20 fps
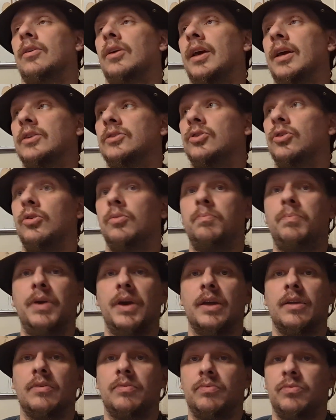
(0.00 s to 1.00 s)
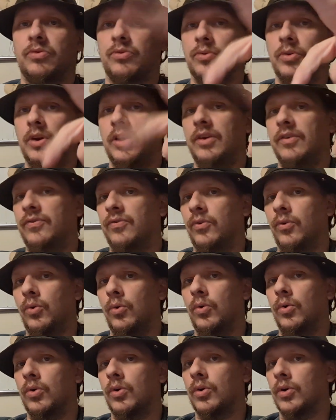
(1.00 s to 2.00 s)
Okay, so you pick 3,
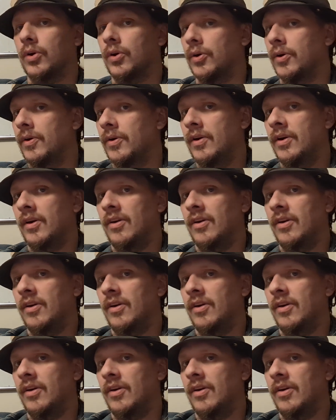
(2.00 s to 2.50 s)
4,